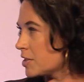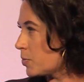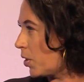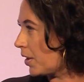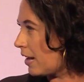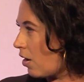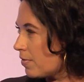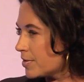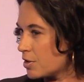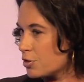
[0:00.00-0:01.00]
this book and all
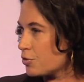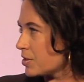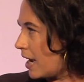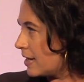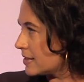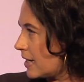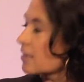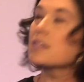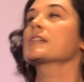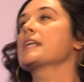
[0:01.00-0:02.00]
the social science that I
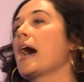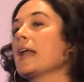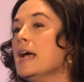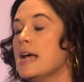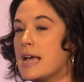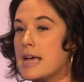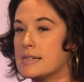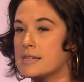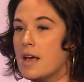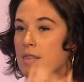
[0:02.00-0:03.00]
looked at
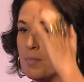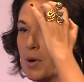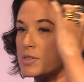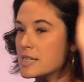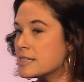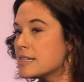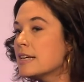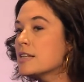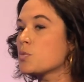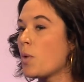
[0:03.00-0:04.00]
is the most
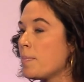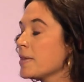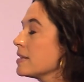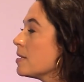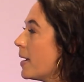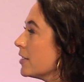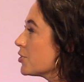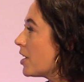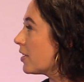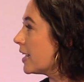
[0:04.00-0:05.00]
insidious weapon that the
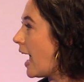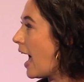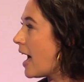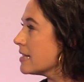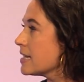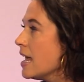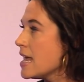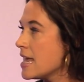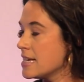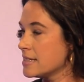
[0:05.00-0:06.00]
patriarchy has
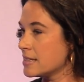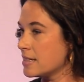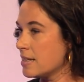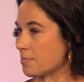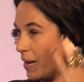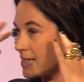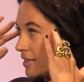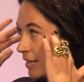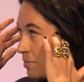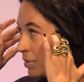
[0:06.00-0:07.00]
is
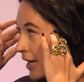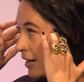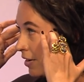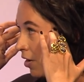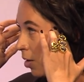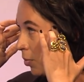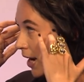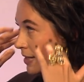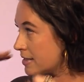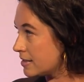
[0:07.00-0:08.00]
basically implanted in our
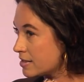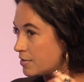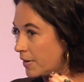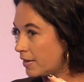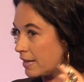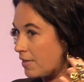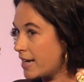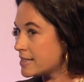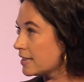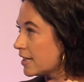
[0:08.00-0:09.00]
brains. It's this feeling of
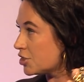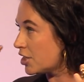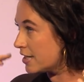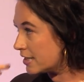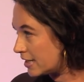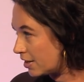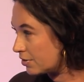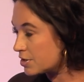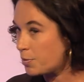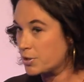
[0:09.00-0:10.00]
isolation and
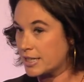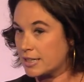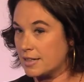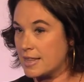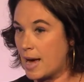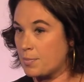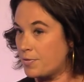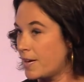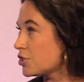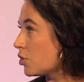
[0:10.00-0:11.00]
guilt, particularly that
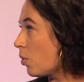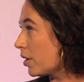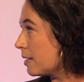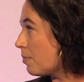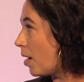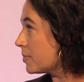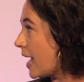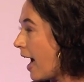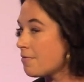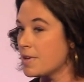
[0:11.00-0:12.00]
professional working moms
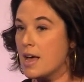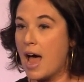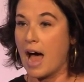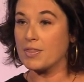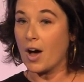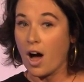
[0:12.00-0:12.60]
have. At the